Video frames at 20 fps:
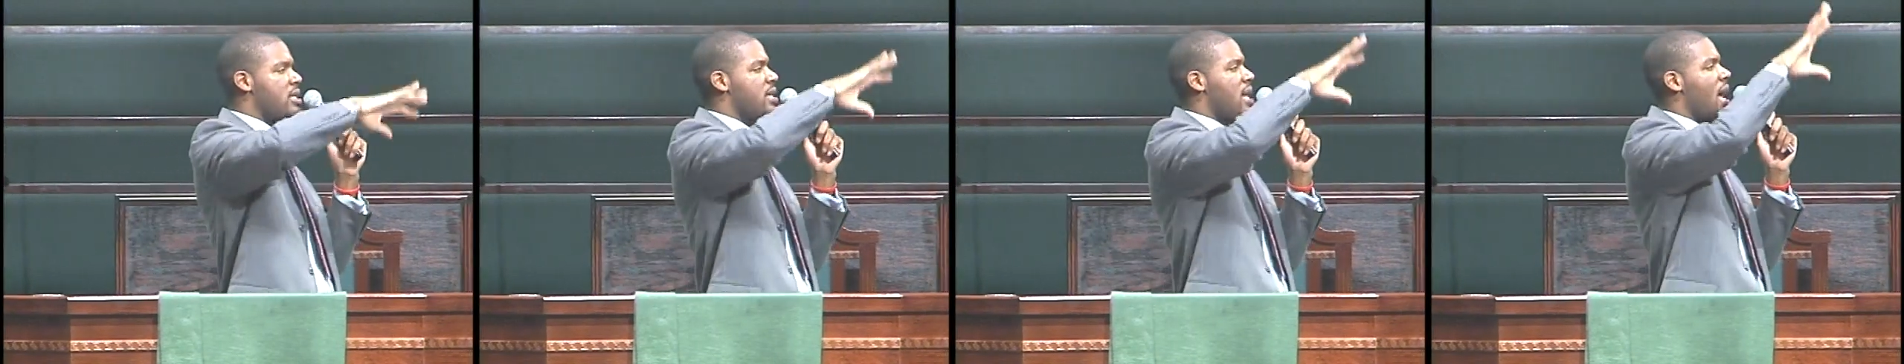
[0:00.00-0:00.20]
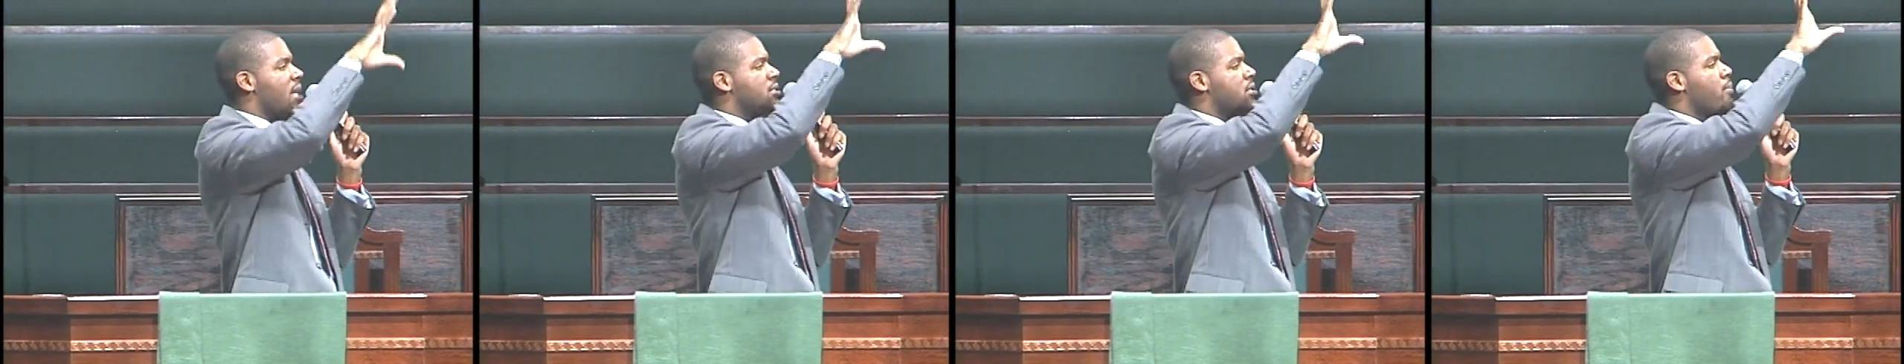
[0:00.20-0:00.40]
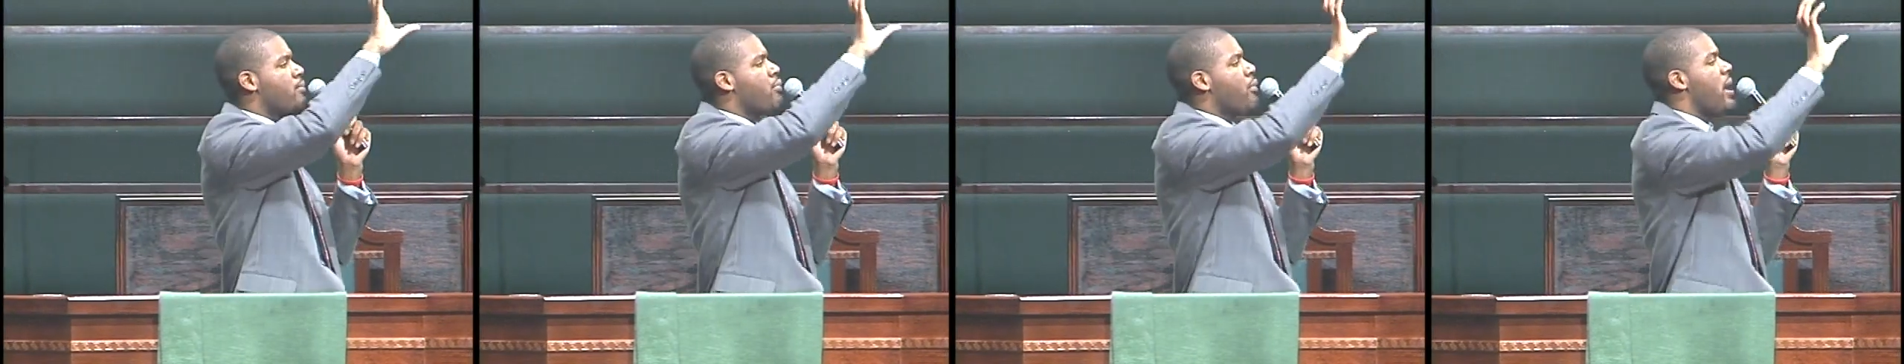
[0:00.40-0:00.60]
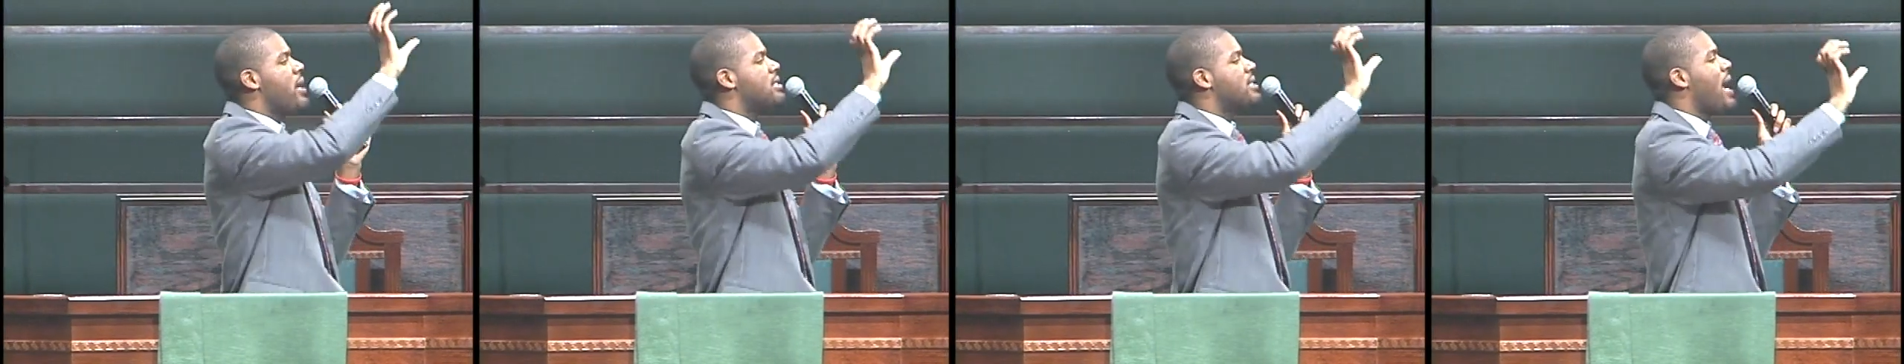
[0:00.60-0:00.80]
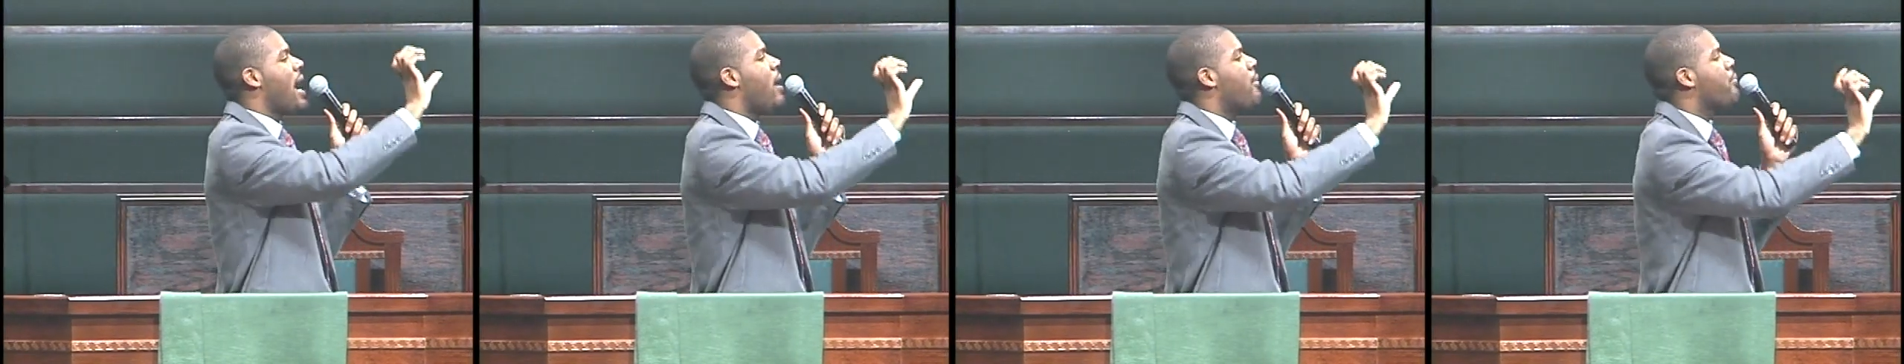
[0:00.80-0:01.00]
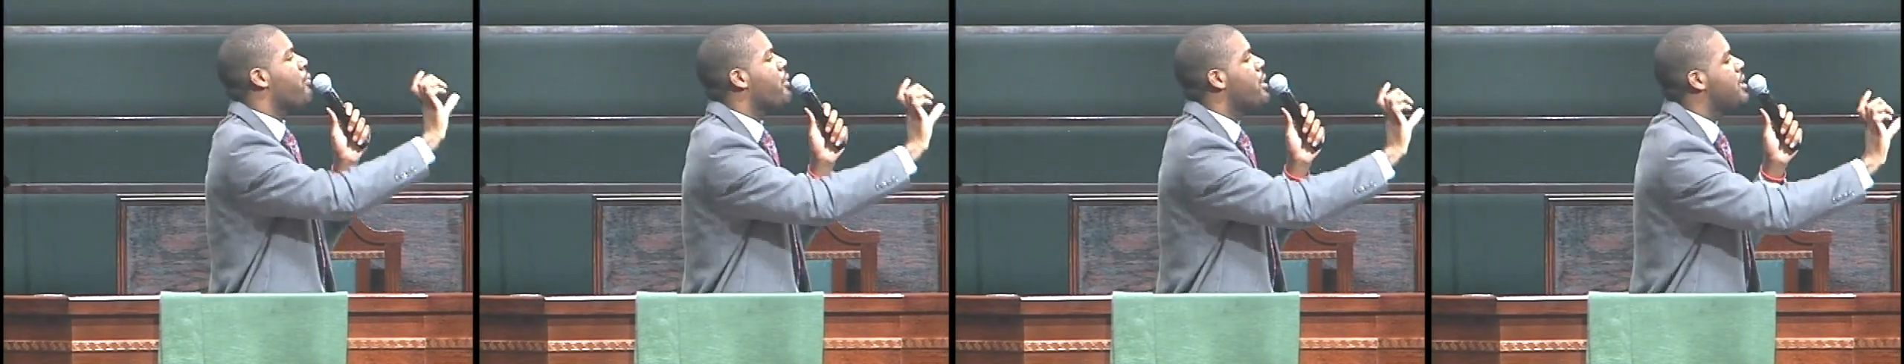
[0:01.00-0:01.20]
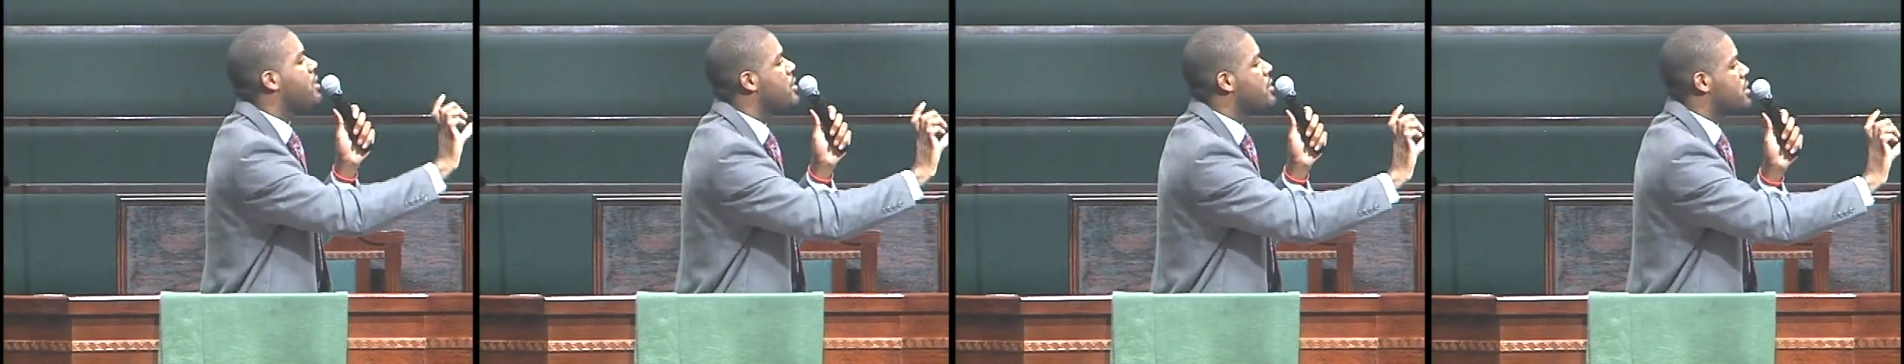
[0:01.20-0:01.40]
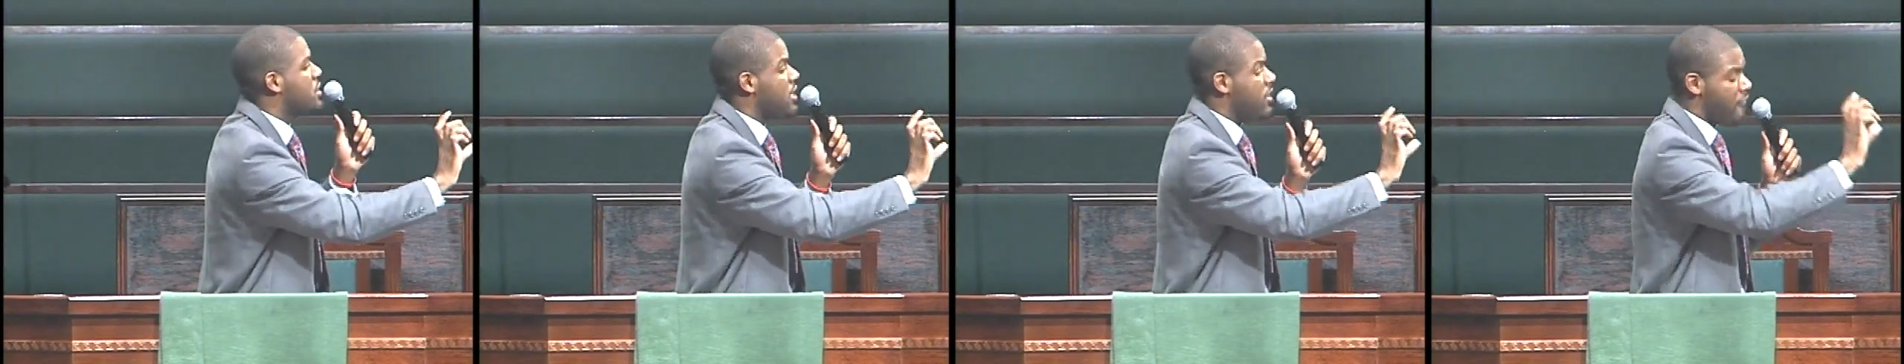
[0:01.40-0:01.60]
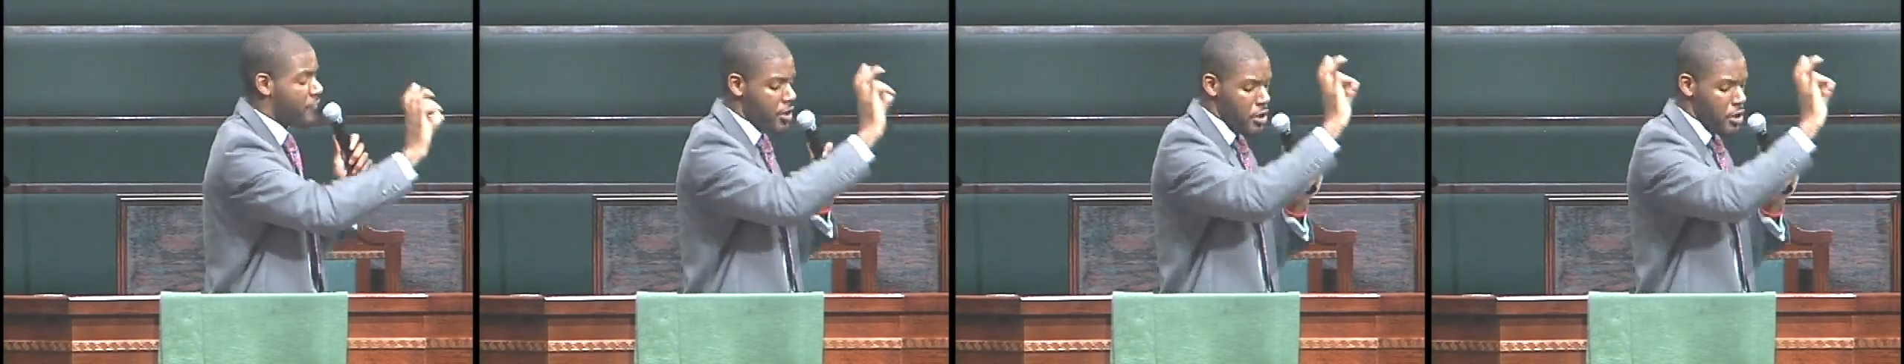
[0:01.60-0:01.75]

he has to break down preconceived